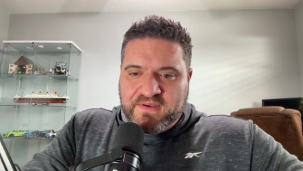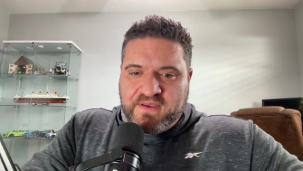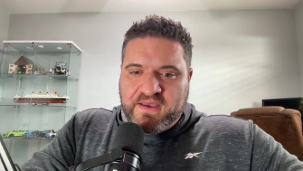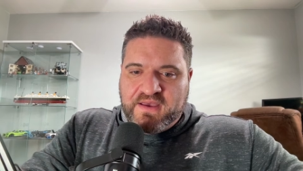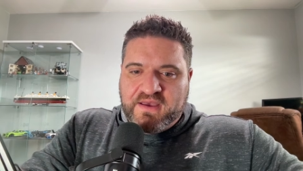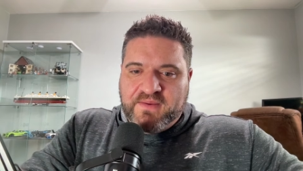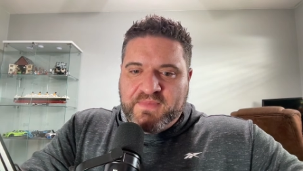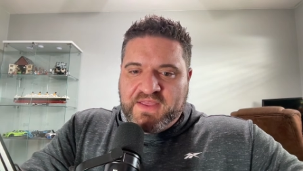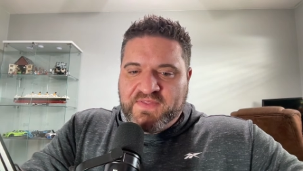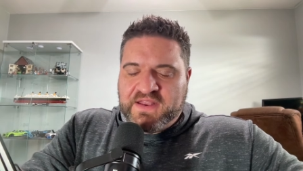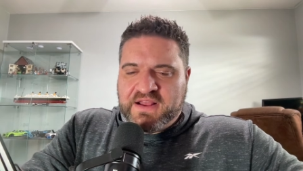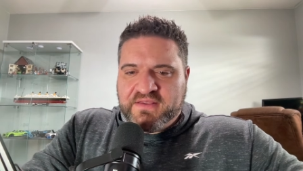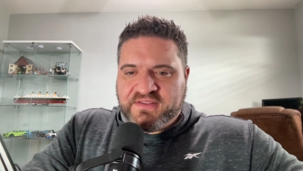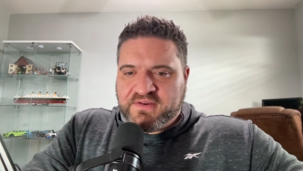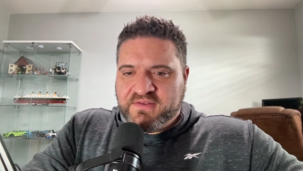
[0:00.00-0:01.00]
And then
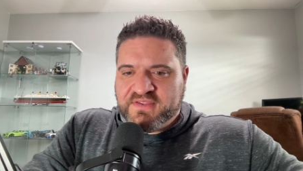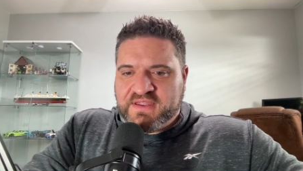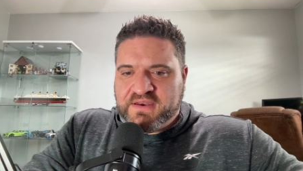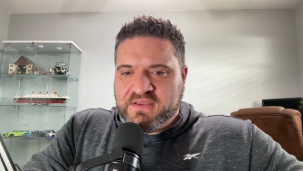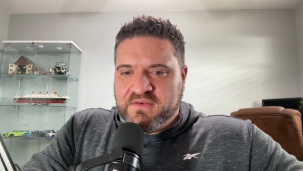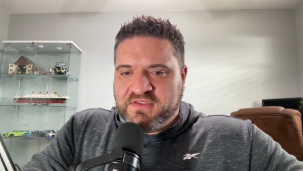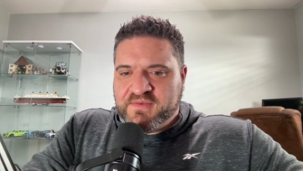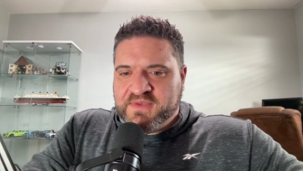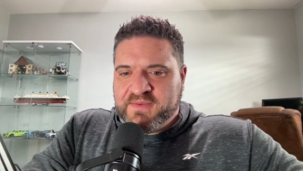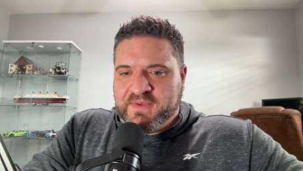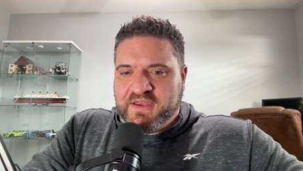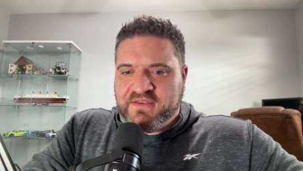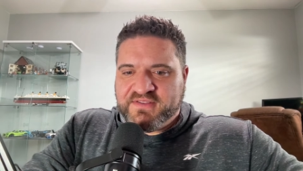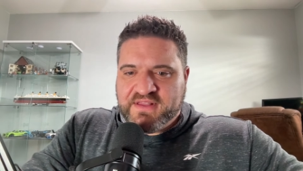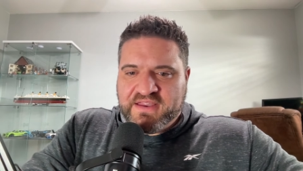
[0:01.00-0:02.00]
I'll start sending you some
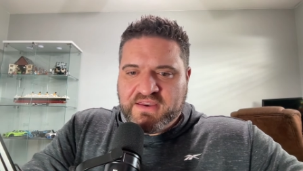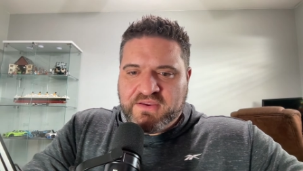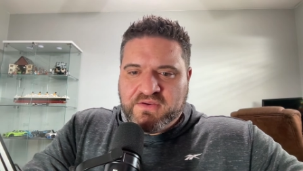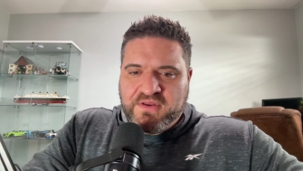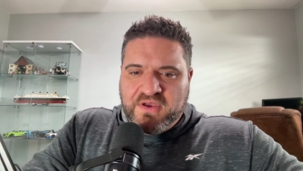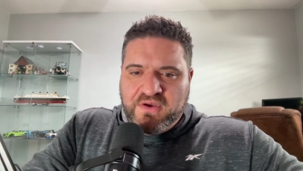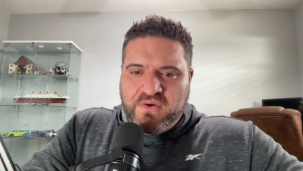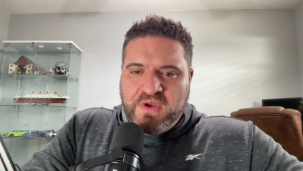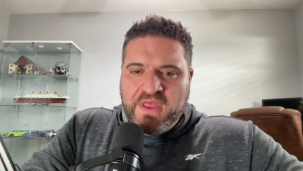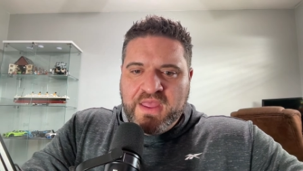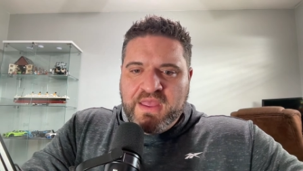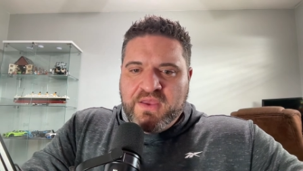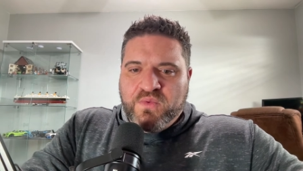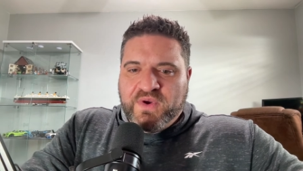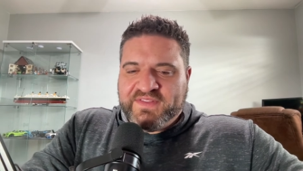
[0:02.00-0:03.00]
emails letting you know
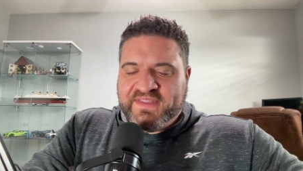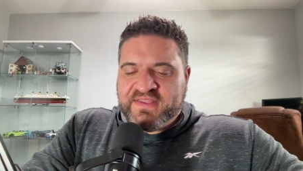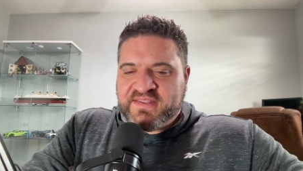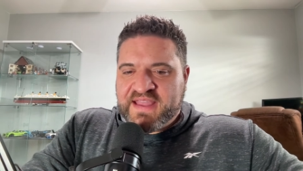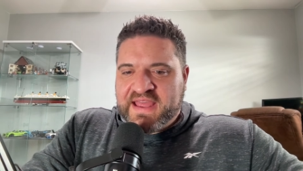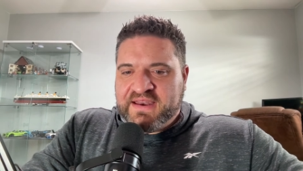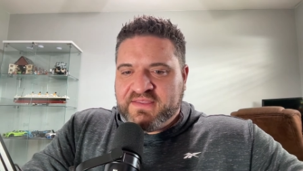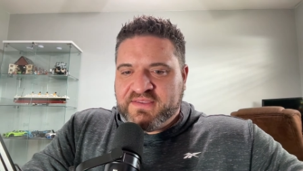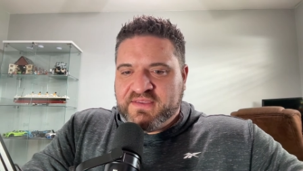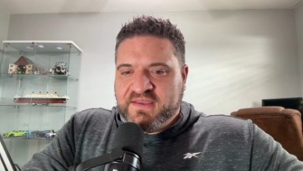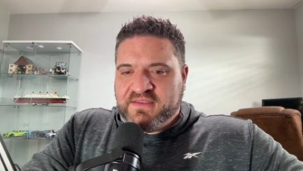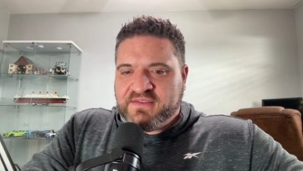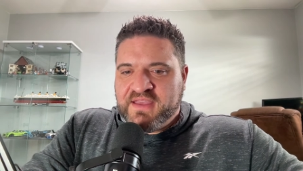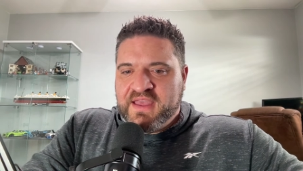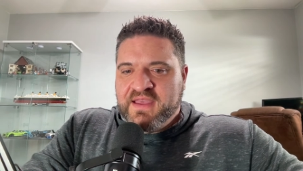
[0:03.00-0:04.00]
what the status
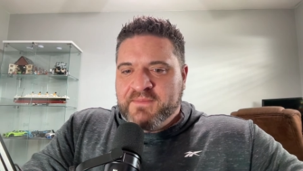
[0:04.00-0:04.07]
is.